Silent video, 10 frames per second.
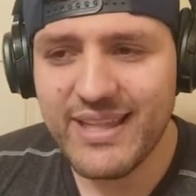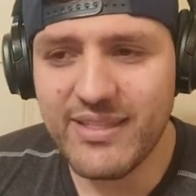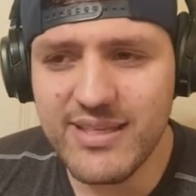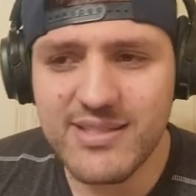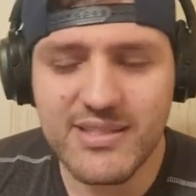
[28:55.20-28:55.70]

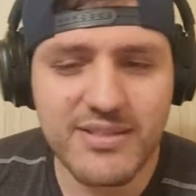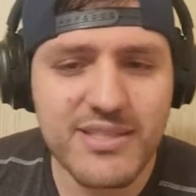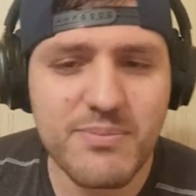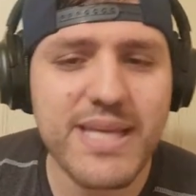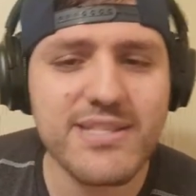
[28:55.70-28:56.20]
this
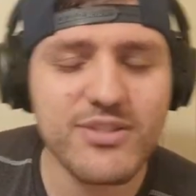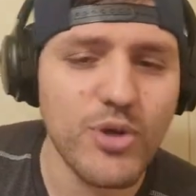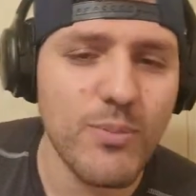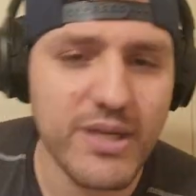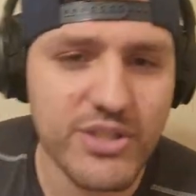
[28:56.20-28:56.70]
this makes
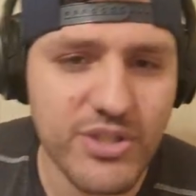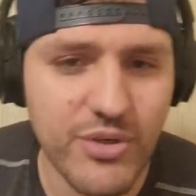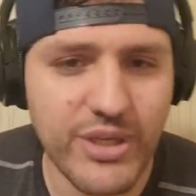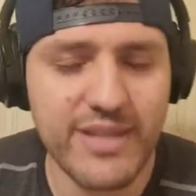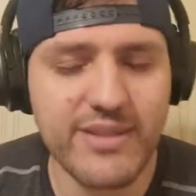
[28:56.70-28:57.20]
so much.
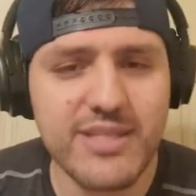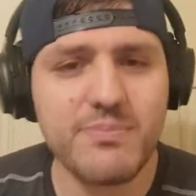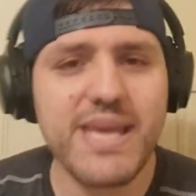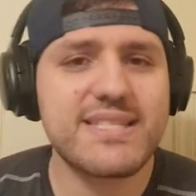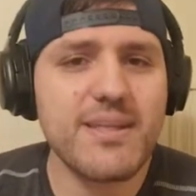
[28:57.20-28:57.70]
Okay, this
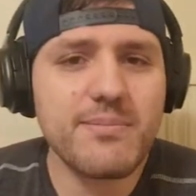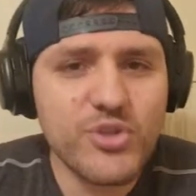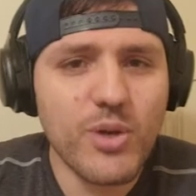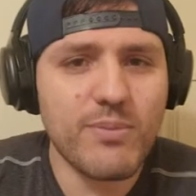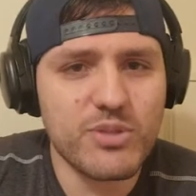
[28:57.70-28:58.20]
makes them
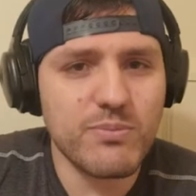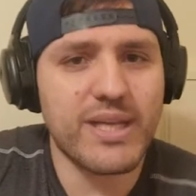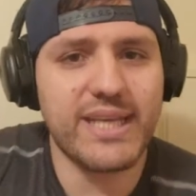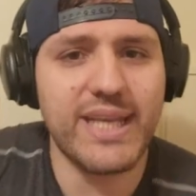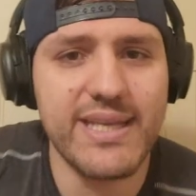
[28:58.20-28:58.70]
so much
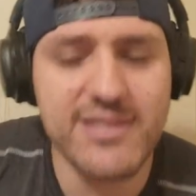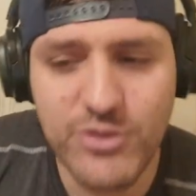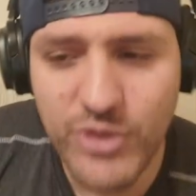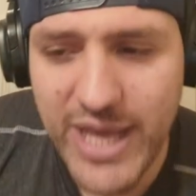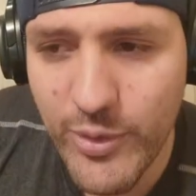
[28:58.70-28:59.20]
money,
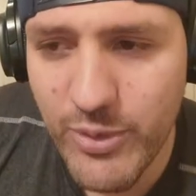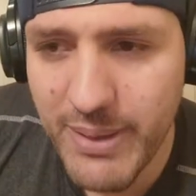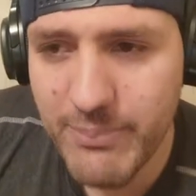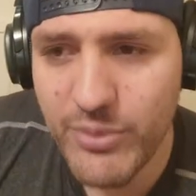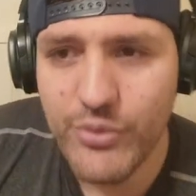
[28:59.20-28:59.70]
guys. You got to
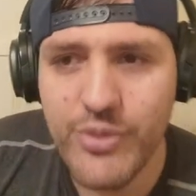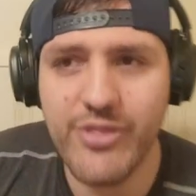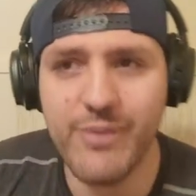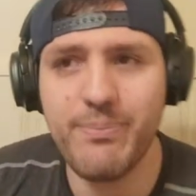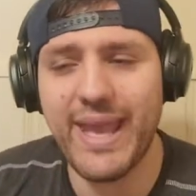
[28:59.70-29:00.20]
remember,
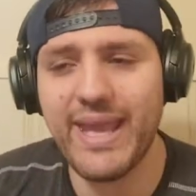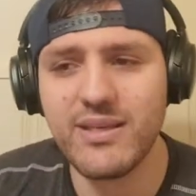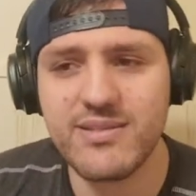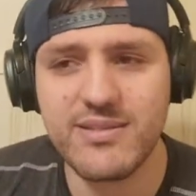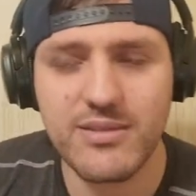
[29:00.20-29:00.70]
the
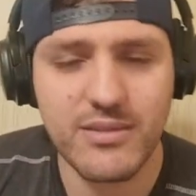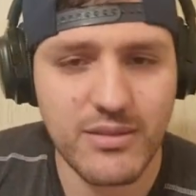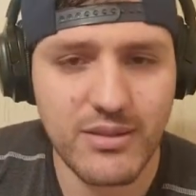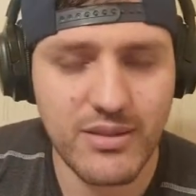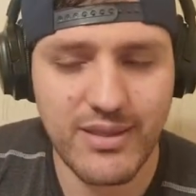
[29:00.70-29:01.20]
banks
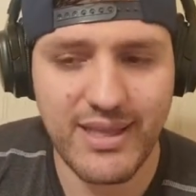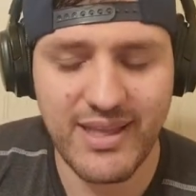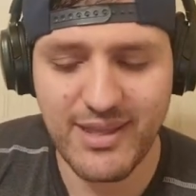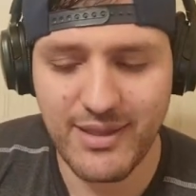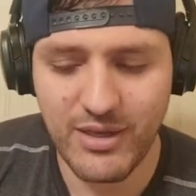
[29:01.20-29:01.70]

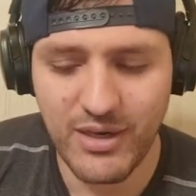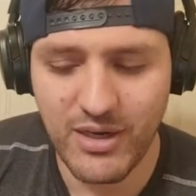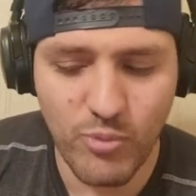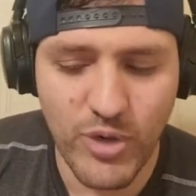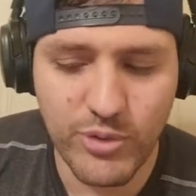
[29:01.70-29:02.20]

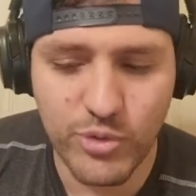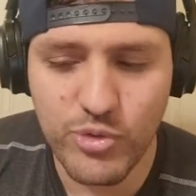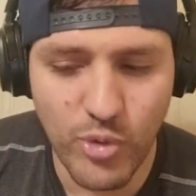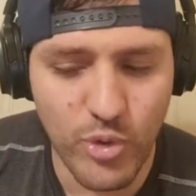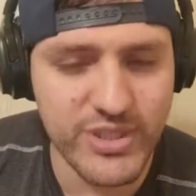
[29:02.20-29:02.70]
are what
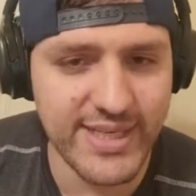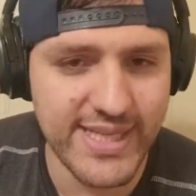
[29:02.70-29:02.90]
controls an